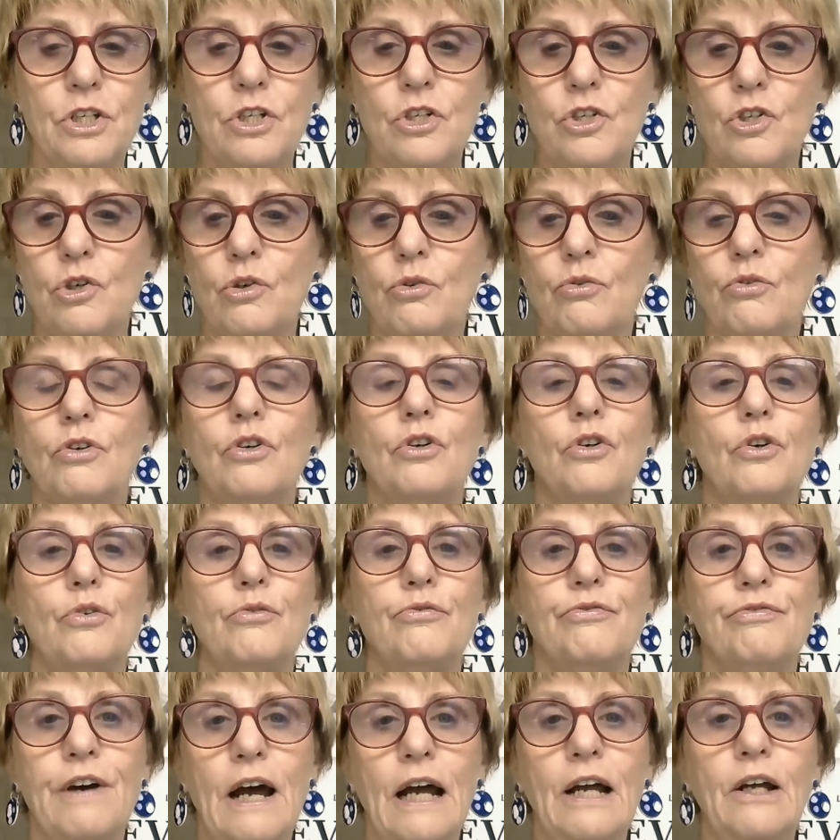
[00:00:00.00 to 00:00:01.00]
children
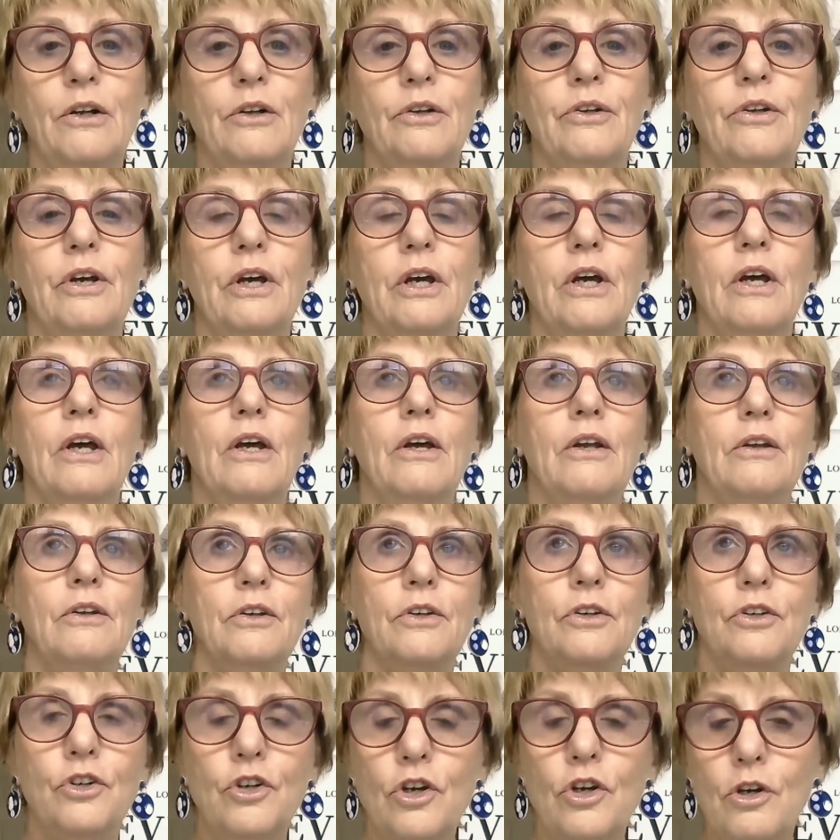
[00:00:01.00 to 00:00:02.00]
who'd failed
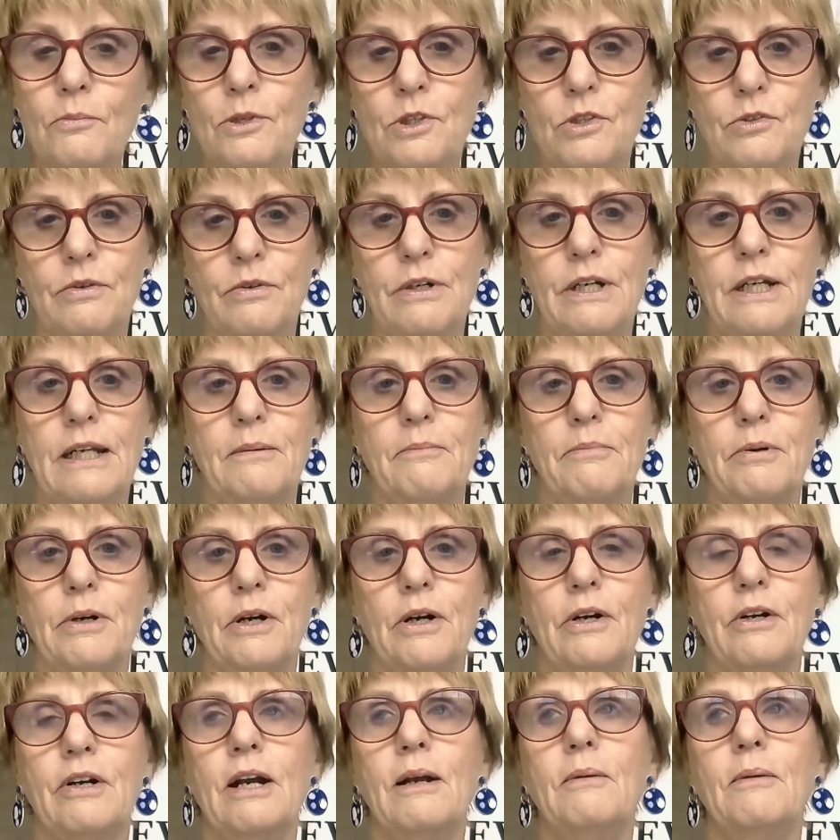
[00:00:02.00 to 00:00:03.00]
numerous reading
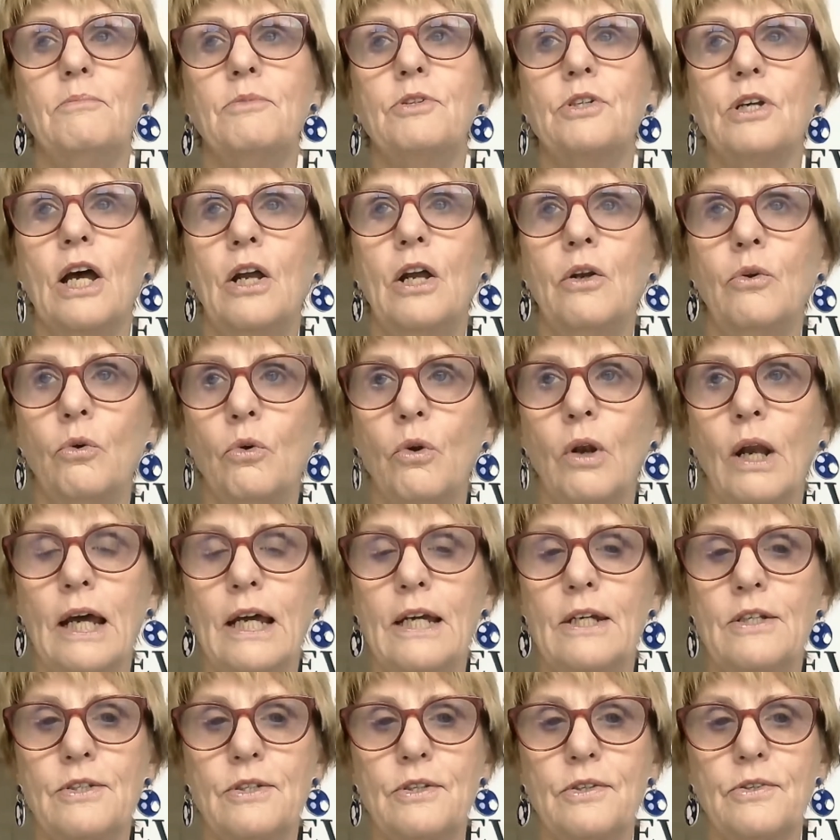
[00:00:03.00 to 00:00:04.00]
programs at all
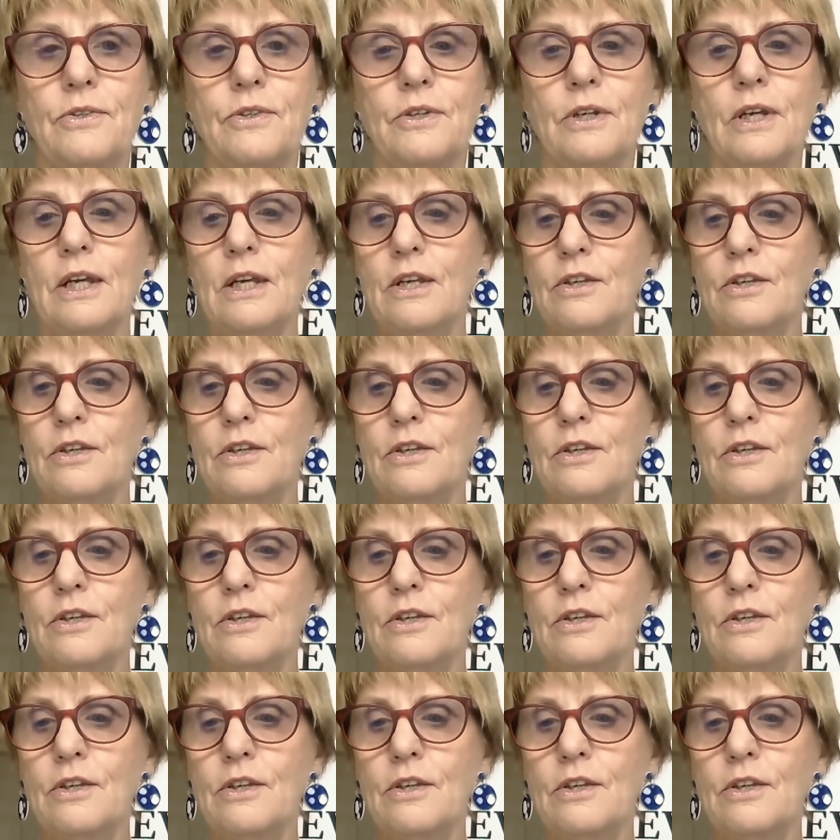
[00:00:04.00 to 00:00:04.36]
ages.